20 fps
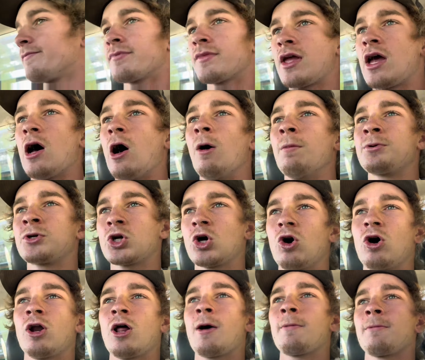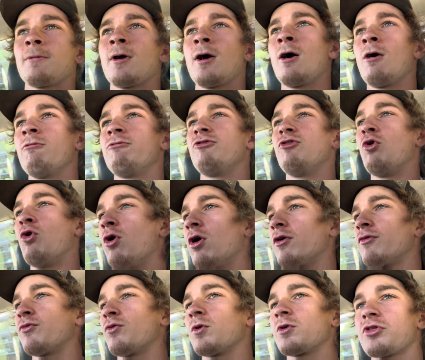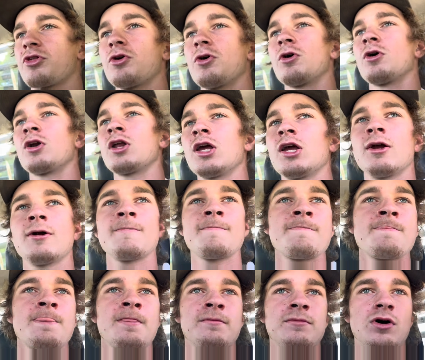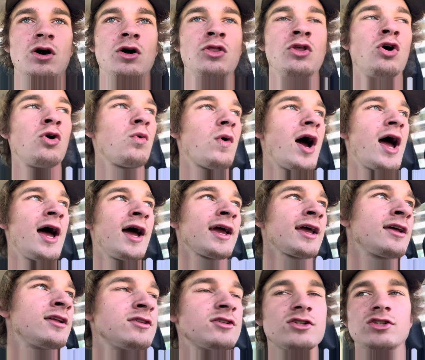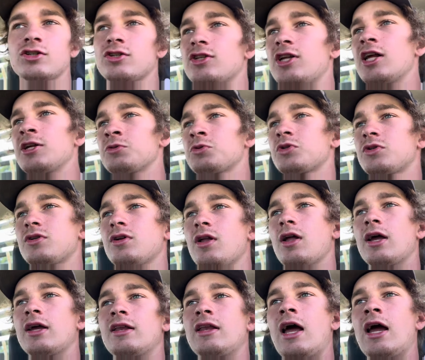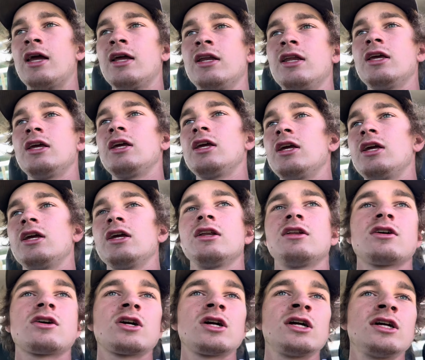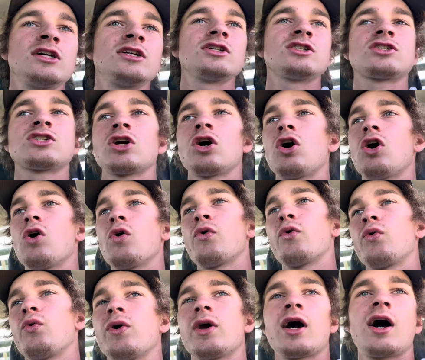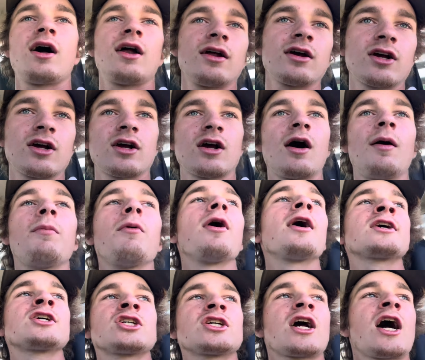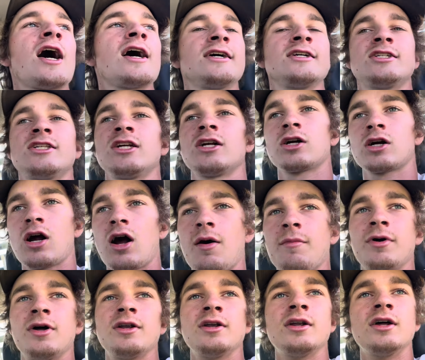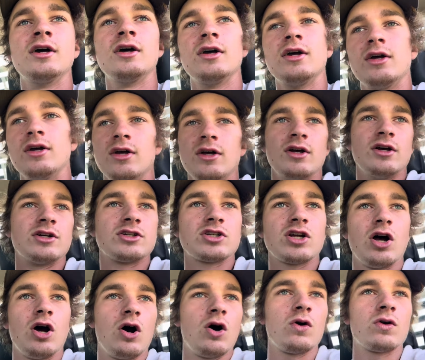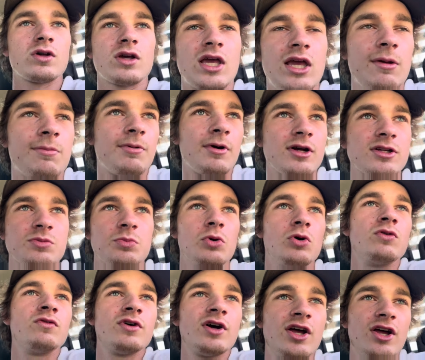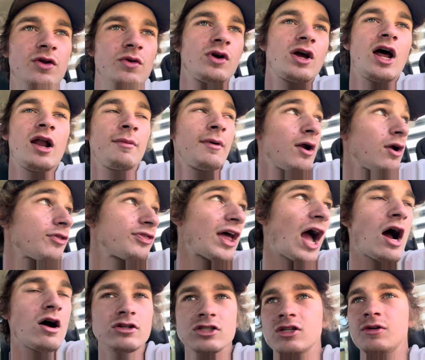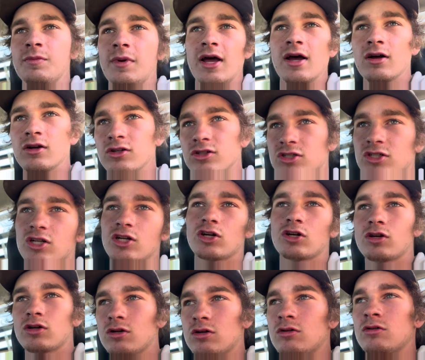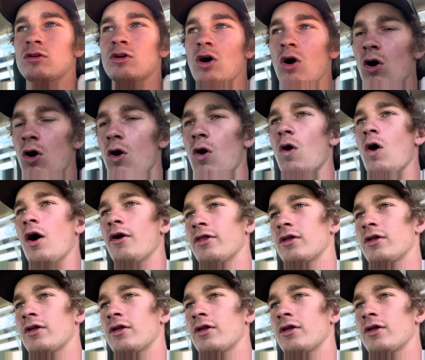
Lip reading: Help showing up around 4:30. Unload wagons. It's like 90 degrees, so we got a couple extra guys here coming. So to keep us moving, we got about 1,000 bales to go on the